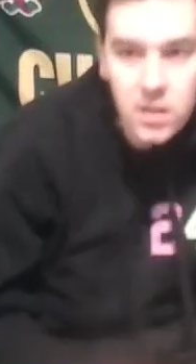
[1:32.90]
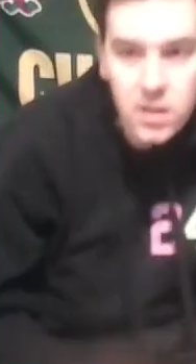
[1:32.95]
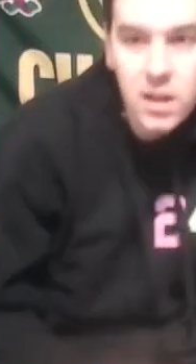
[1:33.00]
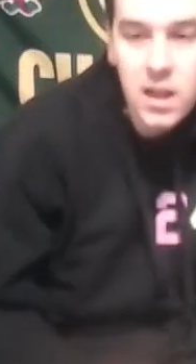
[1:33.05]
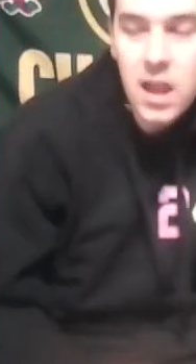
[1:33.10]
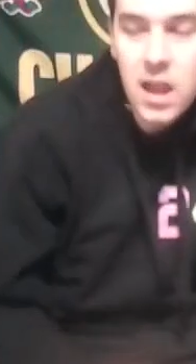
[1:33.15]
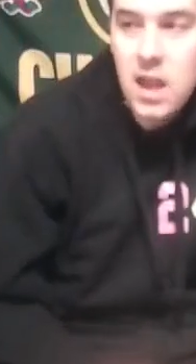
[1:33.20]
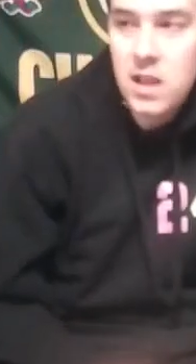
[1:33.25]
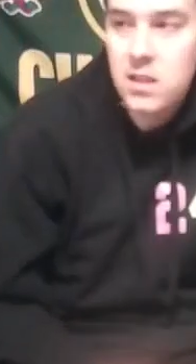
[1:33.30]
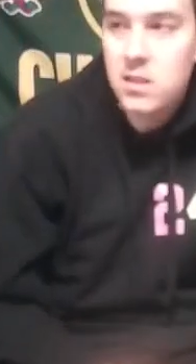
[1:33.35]

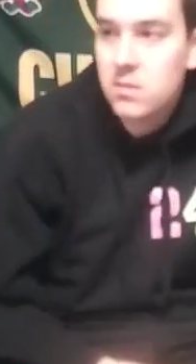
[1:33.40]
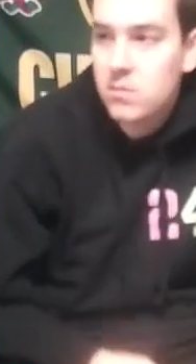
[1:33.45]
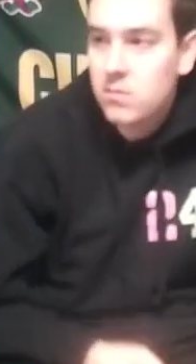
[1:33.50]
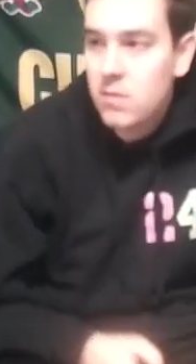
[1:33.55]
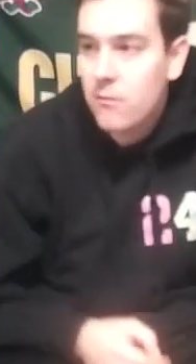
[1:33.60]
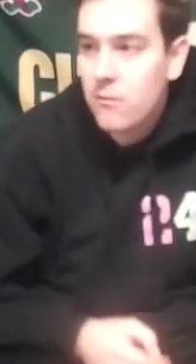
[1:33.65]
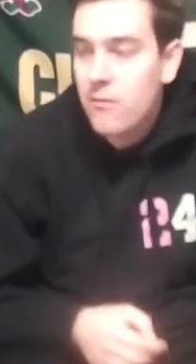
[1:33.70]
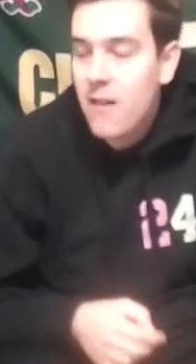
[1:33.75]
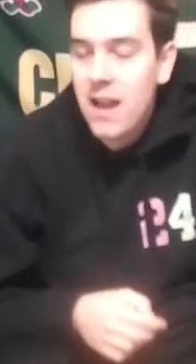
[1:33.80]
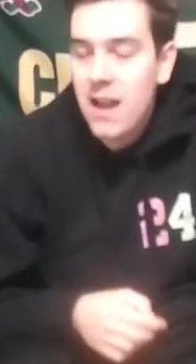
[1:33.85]
and
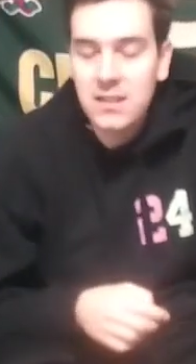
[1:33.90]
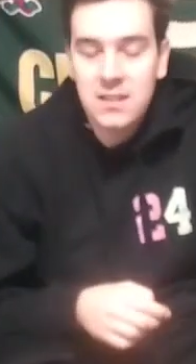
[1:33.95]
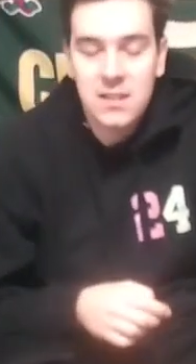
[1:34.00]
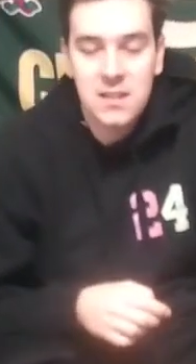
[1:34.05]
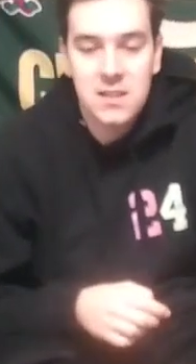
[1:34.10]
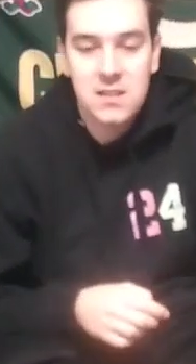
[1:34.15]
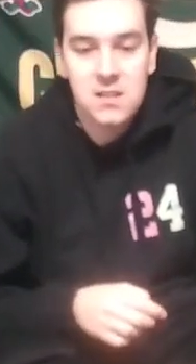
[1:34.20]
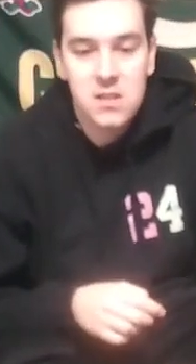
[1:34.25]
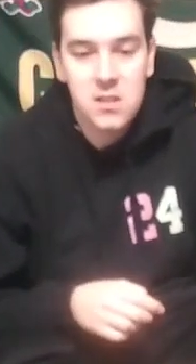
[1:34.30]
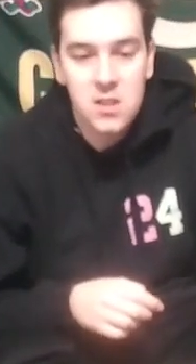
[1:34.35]
the fact
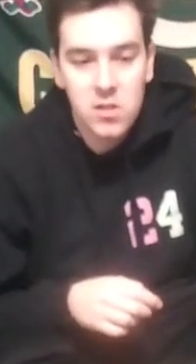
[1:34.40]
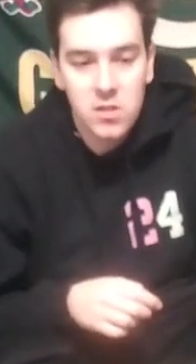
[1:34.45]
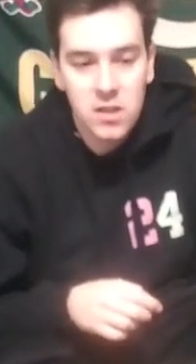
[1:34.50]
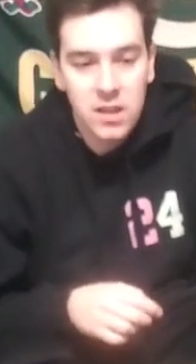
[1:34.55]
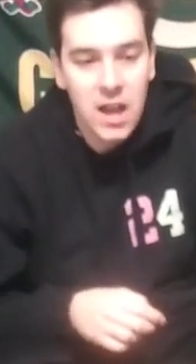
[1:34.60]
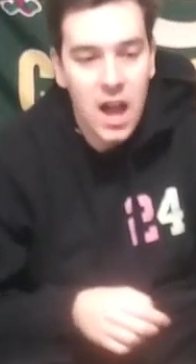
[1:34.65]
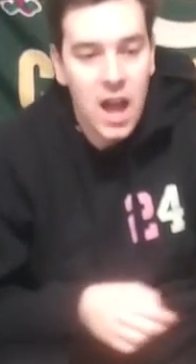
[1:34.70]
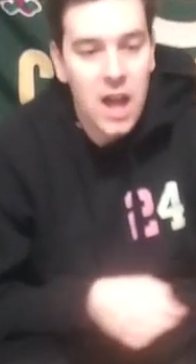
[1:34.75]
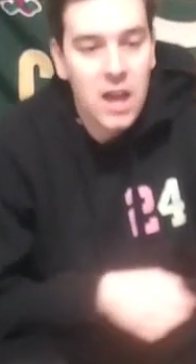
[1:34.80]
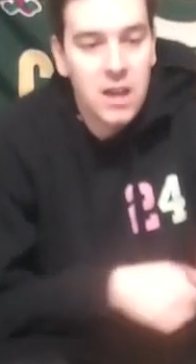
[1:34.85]
is, the
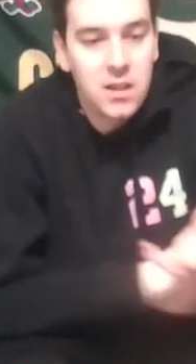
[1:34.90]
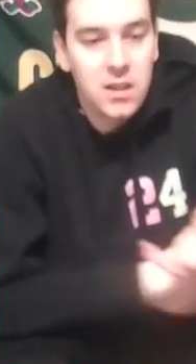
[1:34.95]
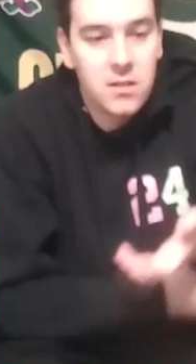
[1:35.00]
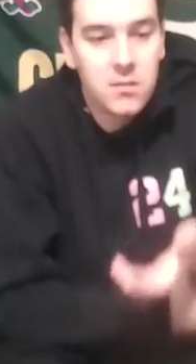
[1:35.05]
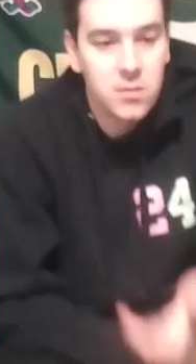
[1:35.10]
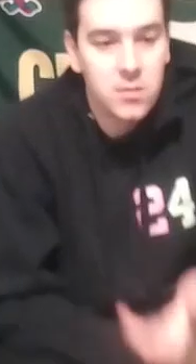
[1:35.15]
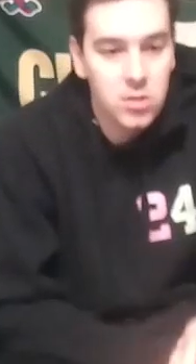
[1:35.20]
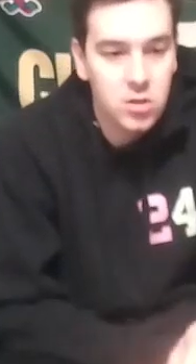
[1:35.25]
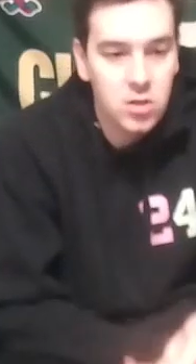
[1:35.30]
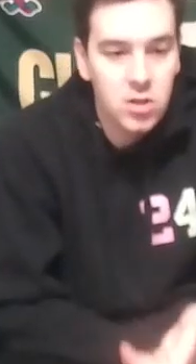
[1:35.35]
guy
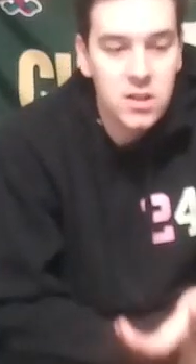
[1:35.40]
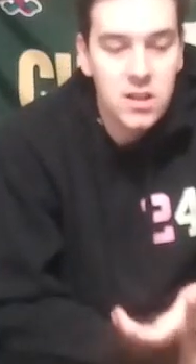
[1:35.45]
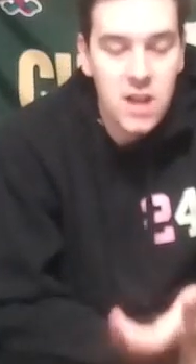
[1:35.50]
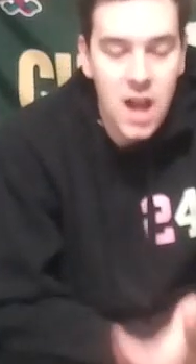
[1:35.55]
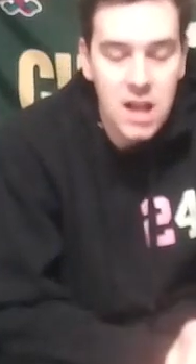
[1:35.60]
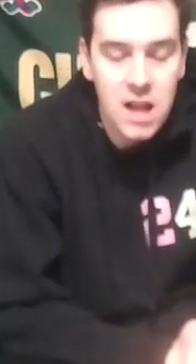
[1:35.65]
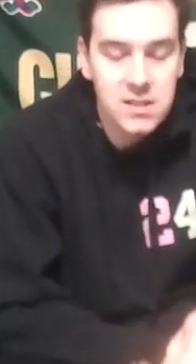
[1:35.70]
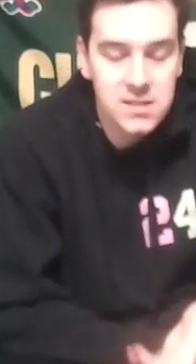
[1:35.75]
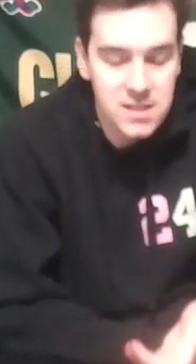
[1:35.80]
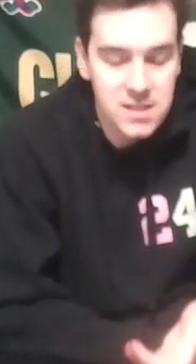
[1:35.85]
could
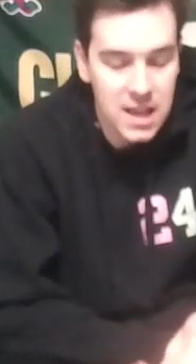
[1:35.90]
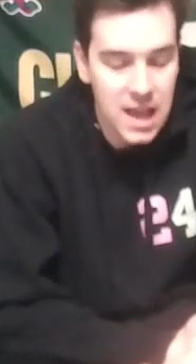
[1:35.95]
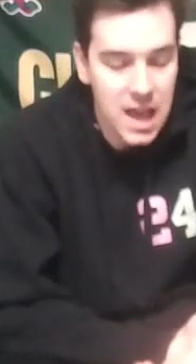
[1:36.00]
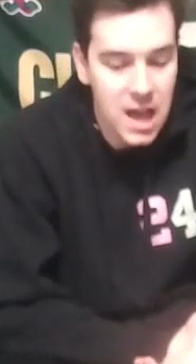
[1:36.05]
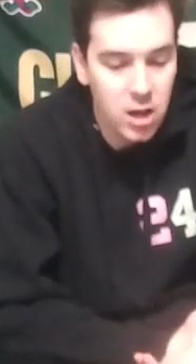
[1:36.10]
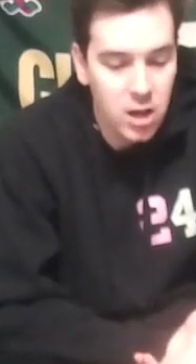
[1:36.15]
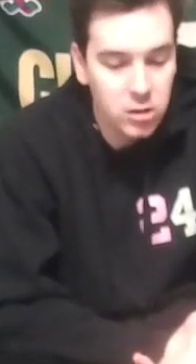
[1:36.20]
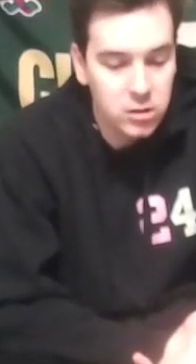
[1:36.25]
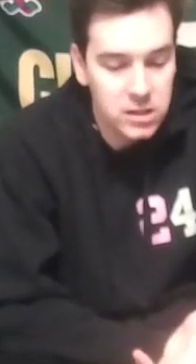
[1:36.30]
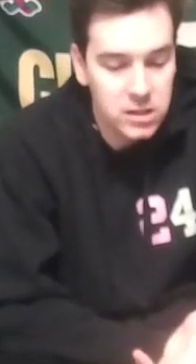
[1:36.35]
not stay
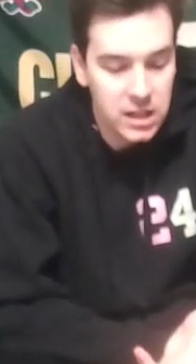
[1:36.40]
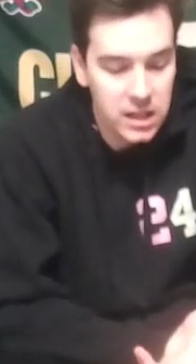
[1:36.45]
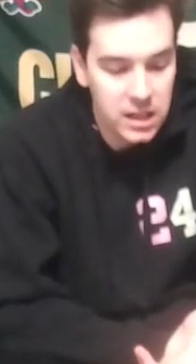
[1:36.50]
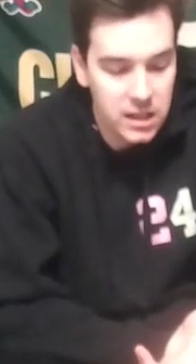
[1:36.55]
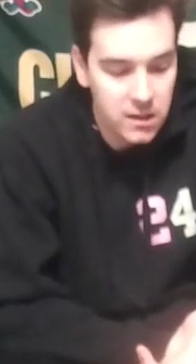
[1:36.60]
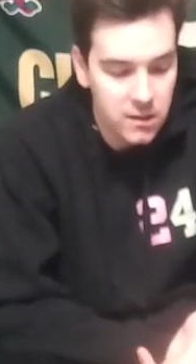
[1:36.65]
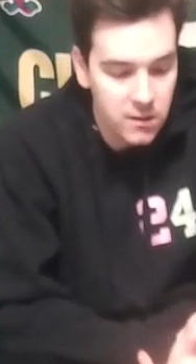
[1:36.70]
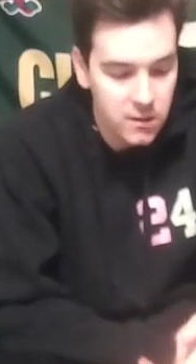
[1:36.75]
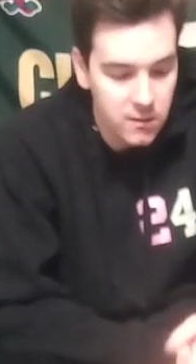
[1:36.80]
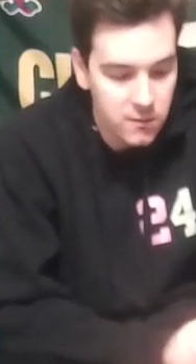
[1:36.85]

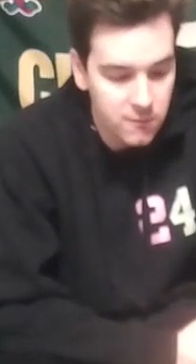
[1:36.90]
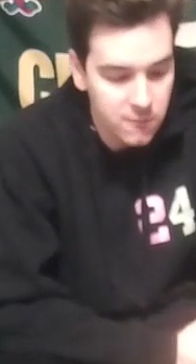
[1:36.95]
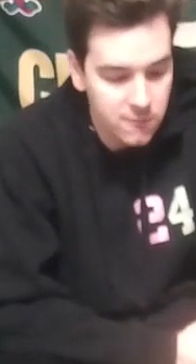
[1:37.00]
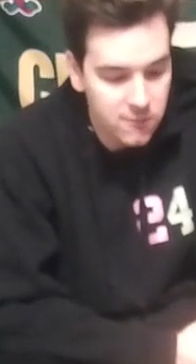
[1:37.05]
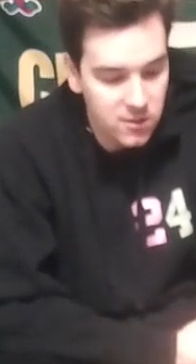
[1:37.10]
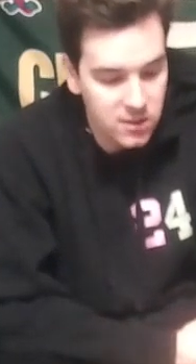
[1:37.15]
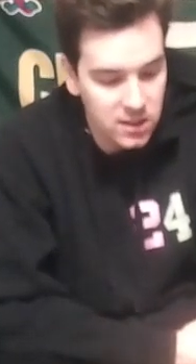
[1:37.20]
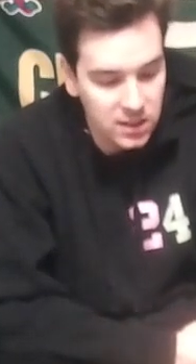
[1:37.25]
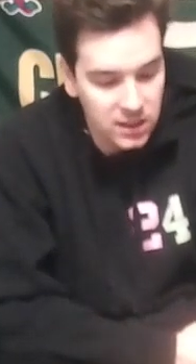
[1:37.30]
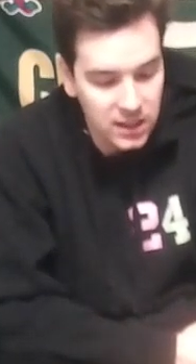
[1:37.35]
healthy
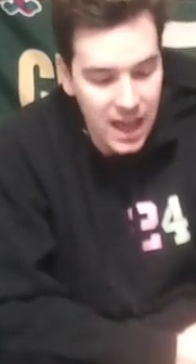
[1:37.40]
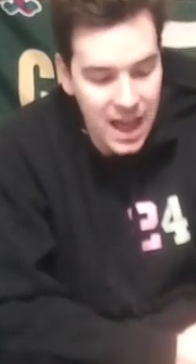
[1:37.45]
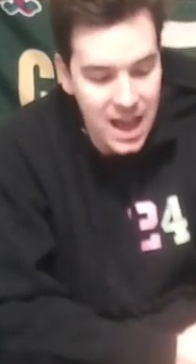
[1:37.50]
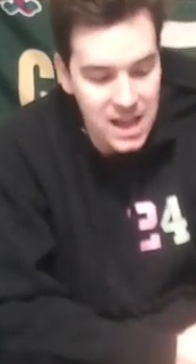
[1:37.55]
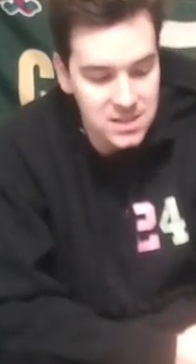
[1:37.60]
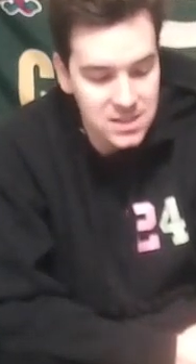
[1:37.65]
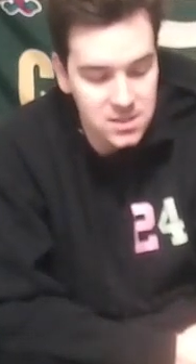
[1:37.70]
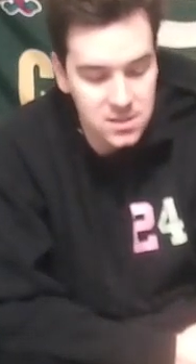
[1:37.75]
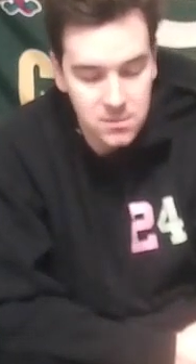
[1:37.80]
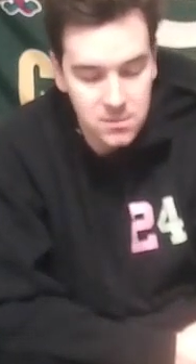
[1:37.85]
for the
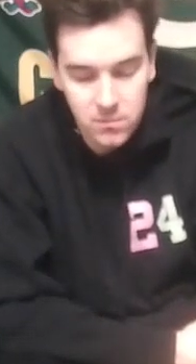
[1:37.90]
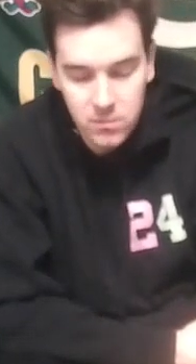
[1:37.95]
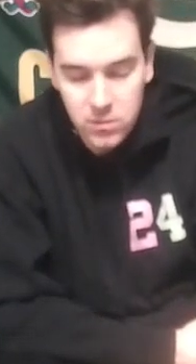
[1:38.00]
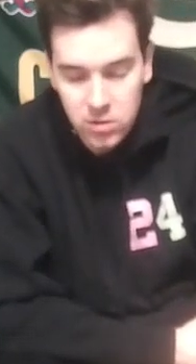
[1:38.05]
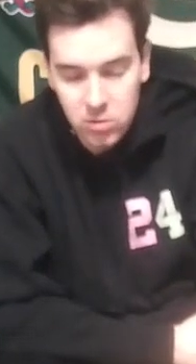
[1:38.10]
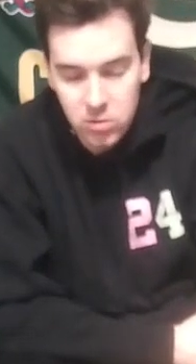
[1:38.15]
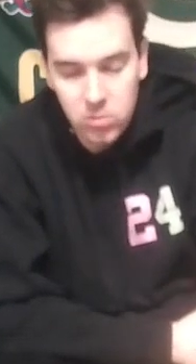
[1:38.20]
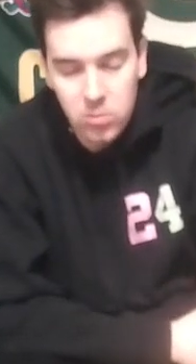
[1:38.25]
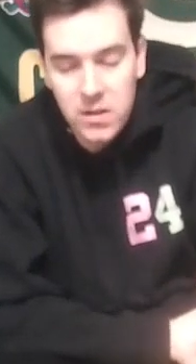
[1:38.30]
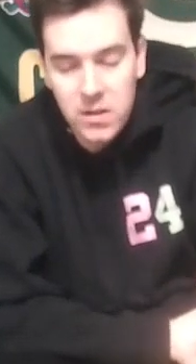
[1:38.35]
last
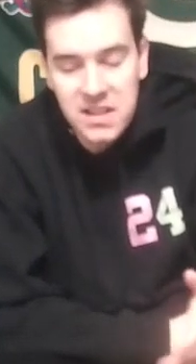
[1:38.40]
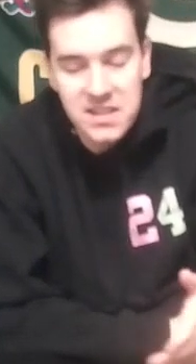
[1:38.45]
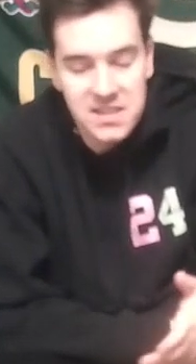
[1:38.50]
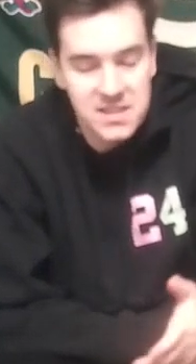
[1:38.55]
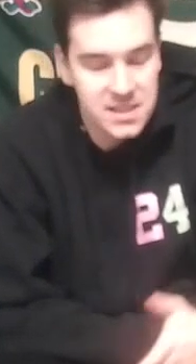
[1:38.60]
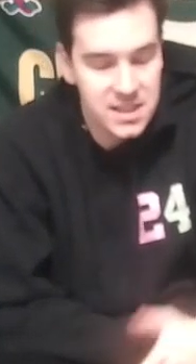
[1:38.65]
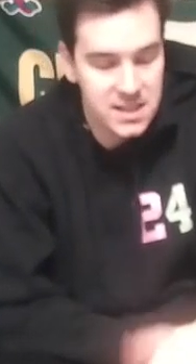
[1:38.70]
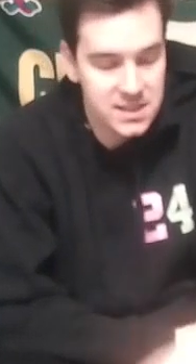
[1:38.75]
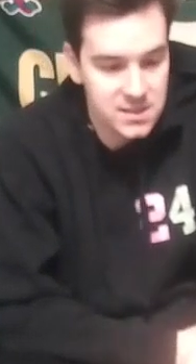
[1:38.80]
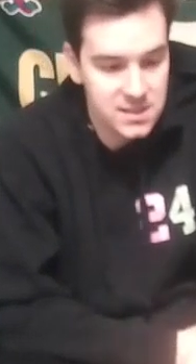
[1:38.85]
3
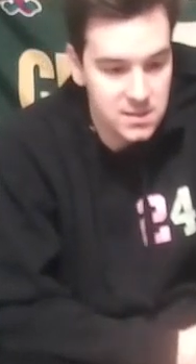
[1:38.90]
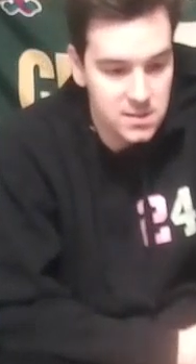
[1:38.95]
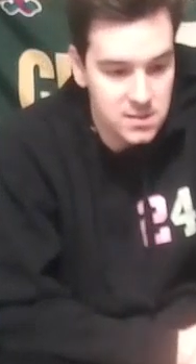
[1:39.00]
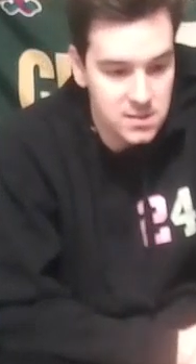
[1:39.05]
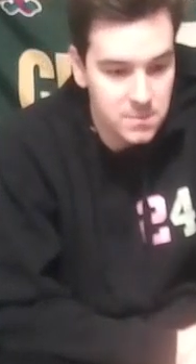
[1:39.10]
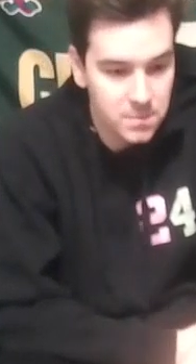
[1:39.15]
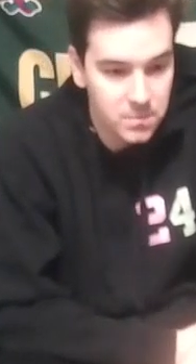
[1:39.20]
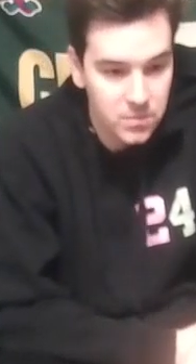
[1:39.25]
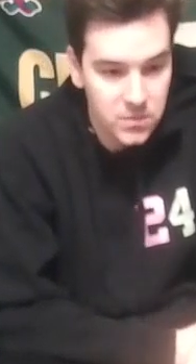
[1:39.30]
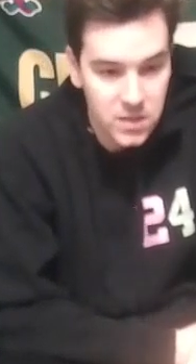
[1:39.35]
seasons.